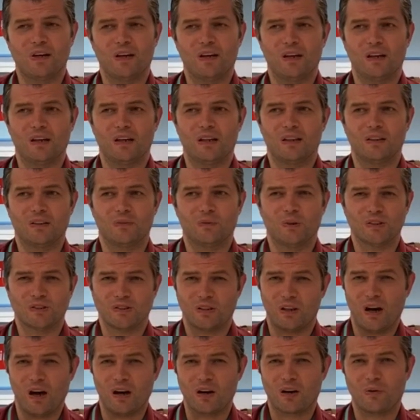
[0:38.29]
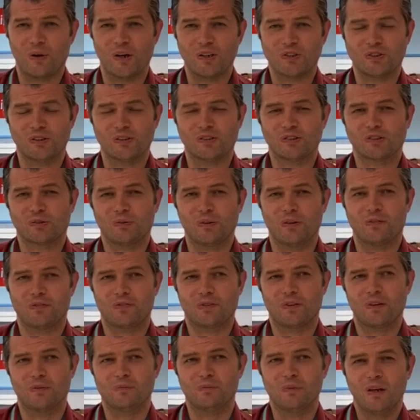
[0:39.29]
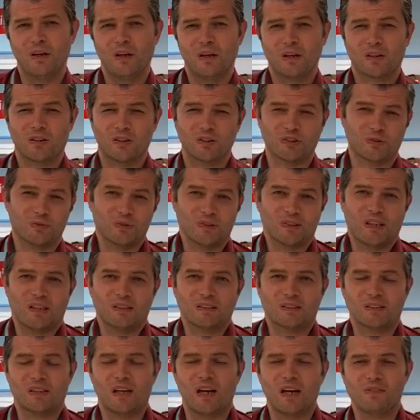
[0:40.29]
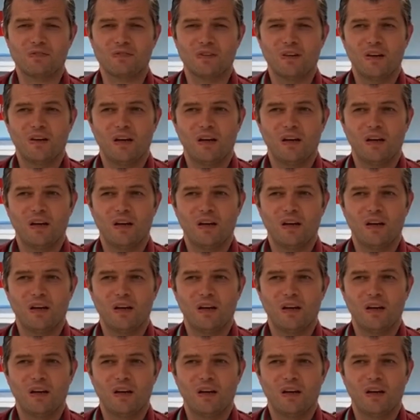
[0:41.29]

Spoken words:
and there was a lot of questions coming from customers and staff.